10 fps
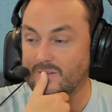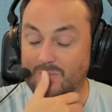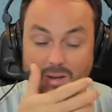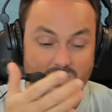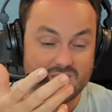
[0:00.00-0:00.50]

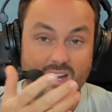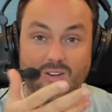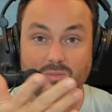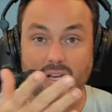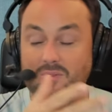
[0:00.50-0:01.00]
Sometimes it's
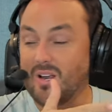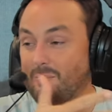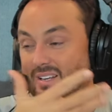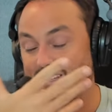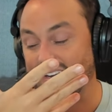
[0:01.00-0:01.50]
there, sometimes it's
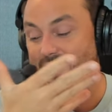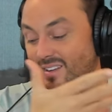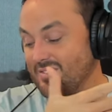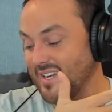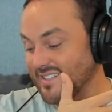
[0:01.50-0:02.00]
not. But is
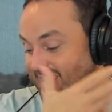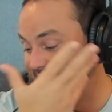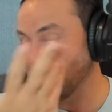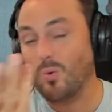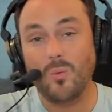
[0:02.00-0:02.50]
it
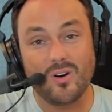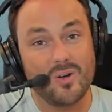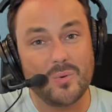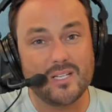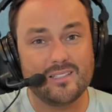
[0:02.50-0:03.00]
this is what we're
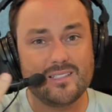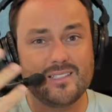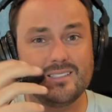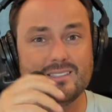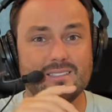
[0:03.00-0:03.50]
doing?
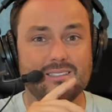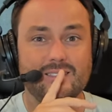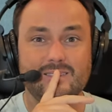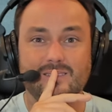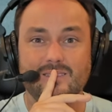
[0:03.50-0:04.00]

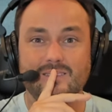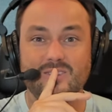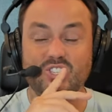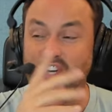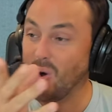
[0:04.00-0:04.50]

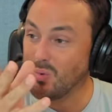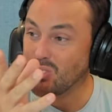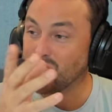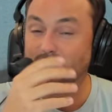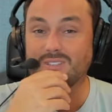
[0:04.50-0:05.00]

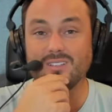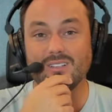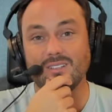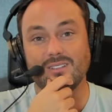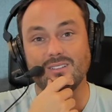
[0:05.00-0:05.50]
Jokes?
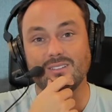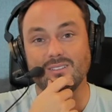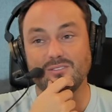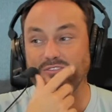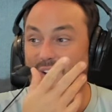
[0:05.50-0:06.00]

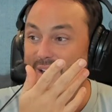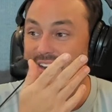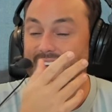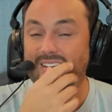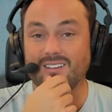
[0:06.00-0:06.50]

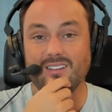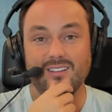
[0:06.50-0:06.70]
Fun?